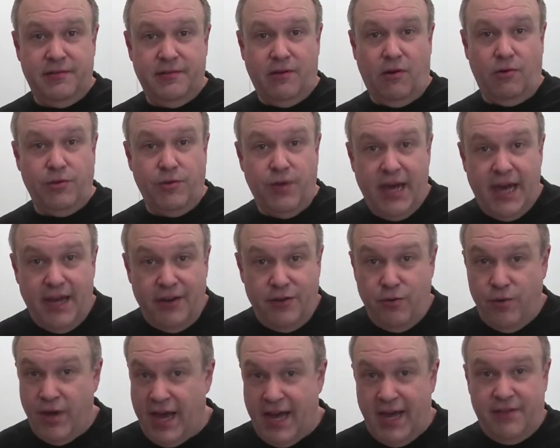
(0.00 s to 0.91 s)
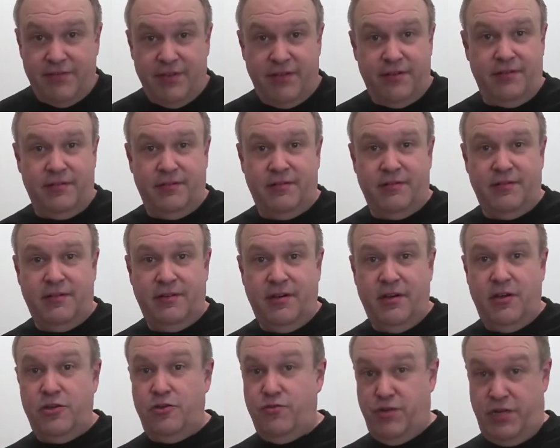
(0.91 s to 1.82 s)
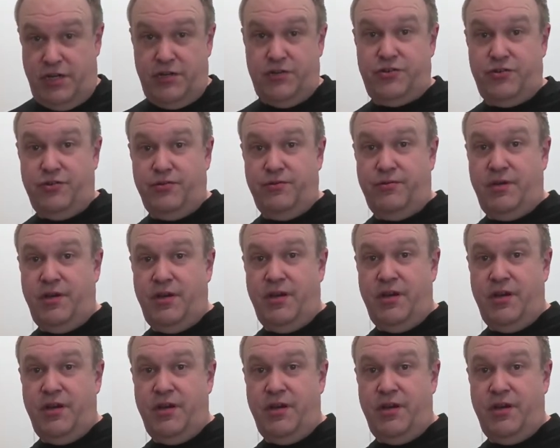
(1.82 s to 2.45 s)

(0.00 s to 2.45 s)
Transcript: Oh, you haven't? You need to.